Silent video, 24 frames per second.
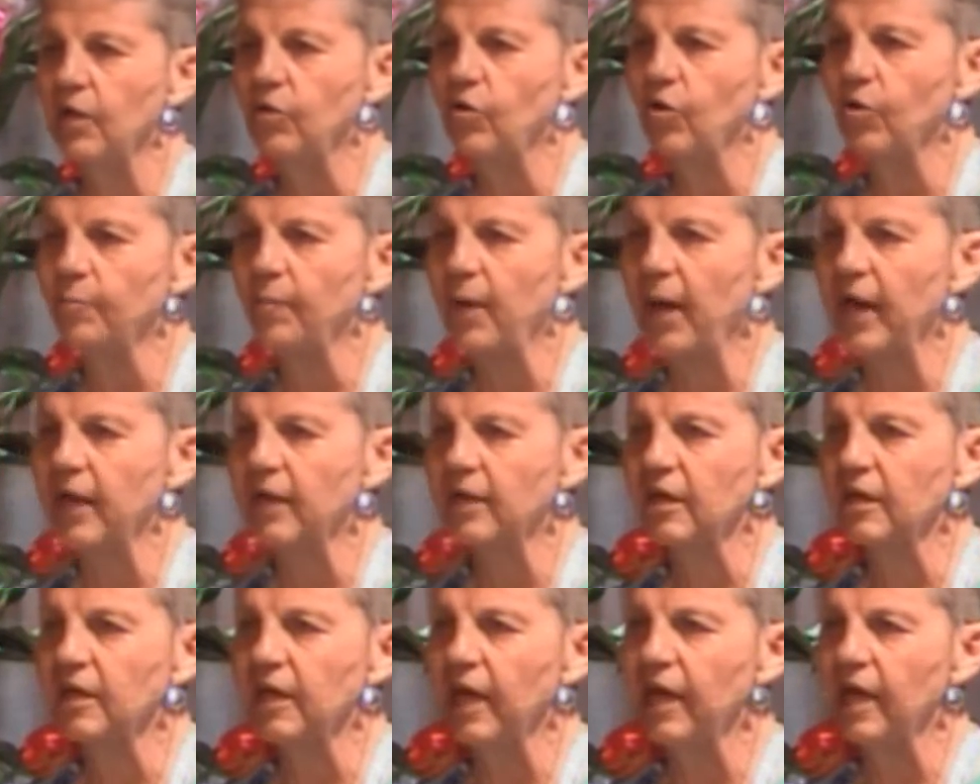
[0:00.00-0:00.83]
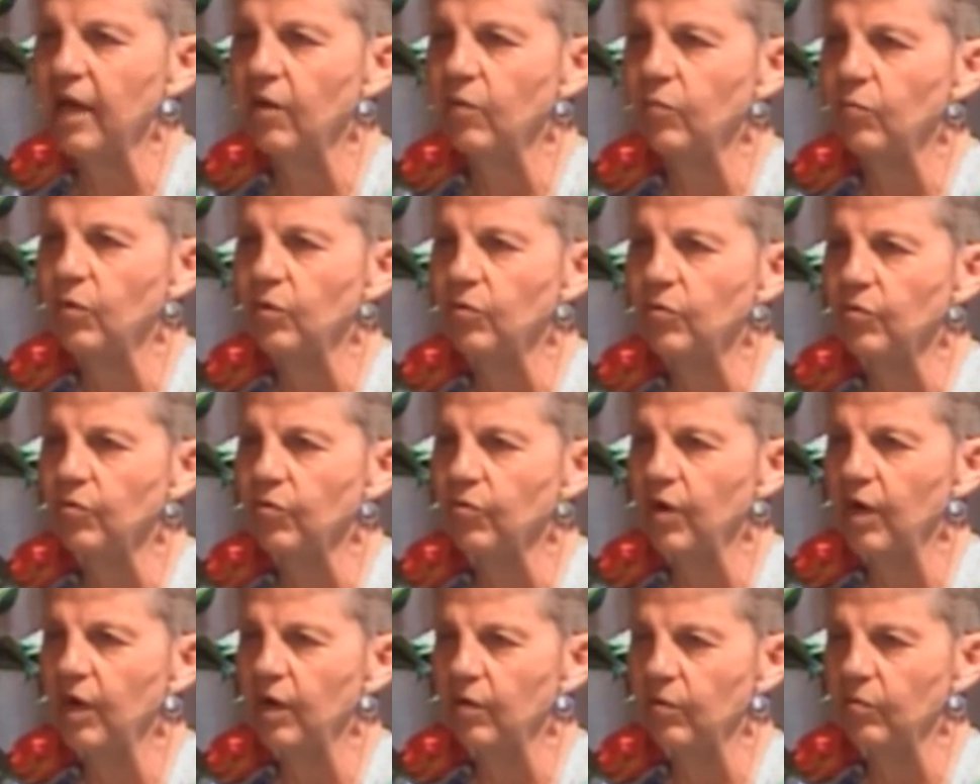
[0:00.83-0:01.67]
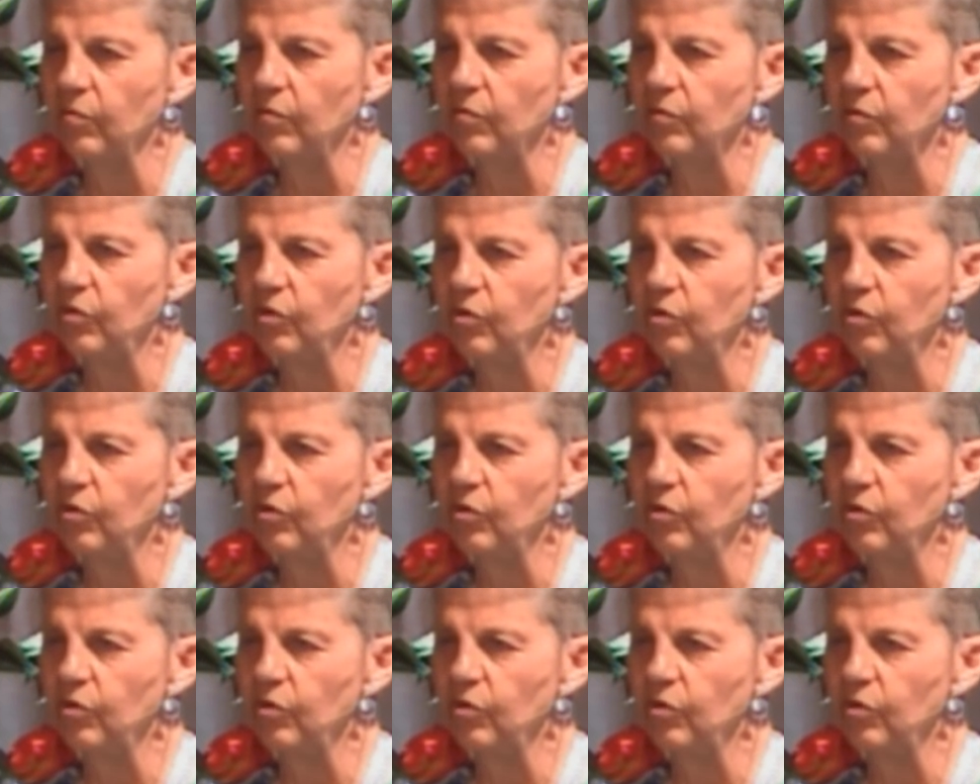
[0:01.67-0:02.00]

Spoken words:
Your bank account will grow.